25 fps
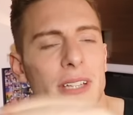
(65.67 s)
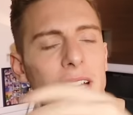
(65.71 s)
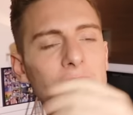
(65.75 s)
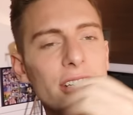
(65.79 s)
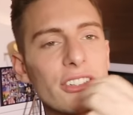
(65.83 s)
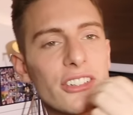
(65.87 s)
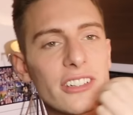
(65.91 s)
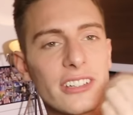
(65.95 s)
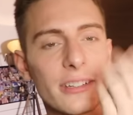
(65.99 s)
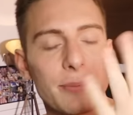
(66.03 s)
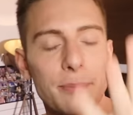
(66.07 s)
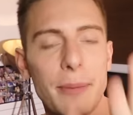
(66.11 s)
I
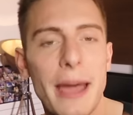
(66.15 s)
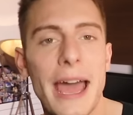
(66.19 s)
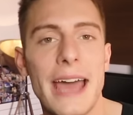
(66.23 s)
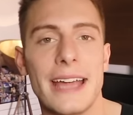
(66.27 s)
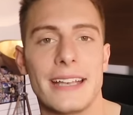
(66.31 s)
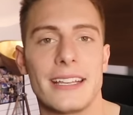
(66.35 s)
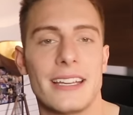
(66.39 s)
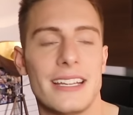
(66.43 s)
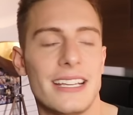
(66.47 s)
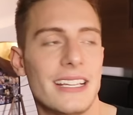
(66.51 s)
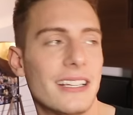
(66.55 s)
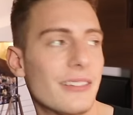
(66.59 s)
just
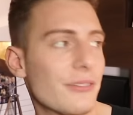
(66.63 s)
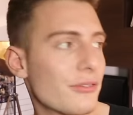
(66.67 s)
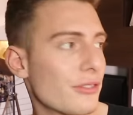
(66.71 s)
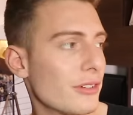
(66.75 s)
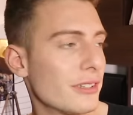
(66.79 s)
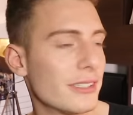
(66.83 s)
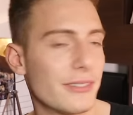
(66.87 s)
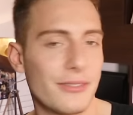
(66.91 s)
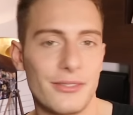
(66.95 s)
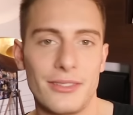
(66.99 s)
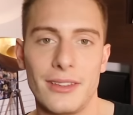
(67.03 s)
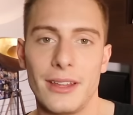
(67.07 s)

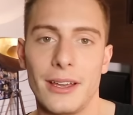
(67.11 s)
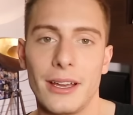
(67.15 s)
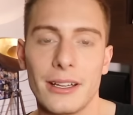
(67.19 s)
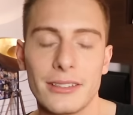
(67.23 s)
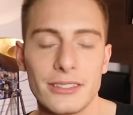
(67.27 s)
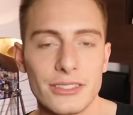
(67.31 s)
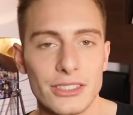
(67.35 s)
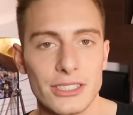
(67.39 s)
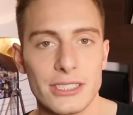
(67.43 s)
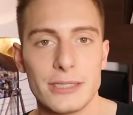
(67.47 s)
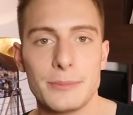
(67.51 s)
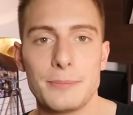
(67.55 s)

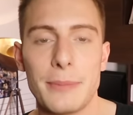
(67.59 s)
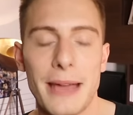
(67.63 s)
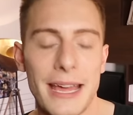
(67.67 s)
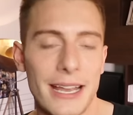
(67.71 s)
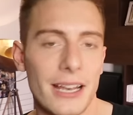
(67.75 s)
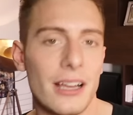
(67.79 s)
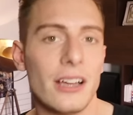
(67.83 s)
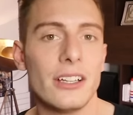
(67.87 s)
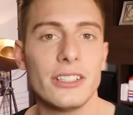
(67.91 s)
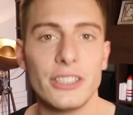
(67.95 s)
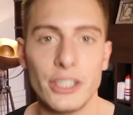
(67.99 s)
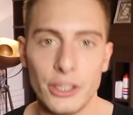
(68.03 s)

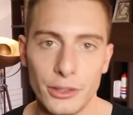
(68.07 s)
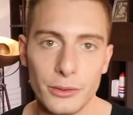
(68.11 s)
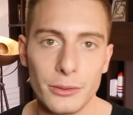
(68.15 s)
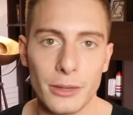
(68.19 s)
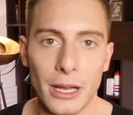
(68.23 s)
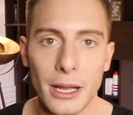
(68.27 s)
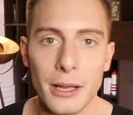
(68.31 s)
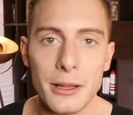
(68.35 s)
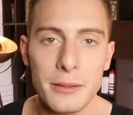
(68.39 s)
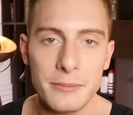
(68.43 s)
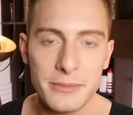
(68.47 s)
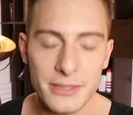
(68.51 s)
spat on you,
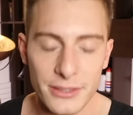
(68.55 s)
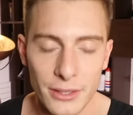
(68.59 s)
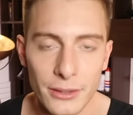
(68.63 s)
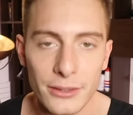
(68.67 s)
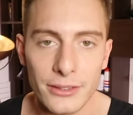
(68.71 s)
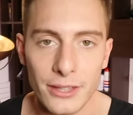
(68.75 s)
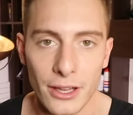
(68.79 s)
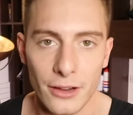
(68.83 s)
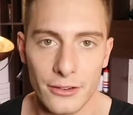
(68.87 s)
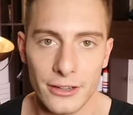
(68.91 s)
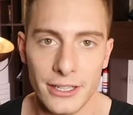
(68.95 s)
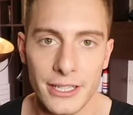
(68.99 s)
I am so
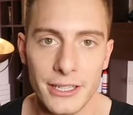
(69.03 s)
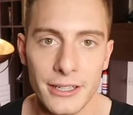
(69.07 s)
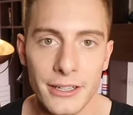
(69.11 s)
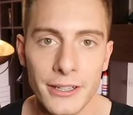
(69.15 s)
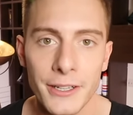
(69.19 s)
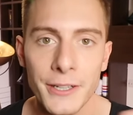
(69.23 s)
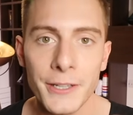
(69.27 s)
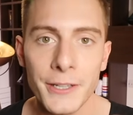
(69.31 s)
sorry.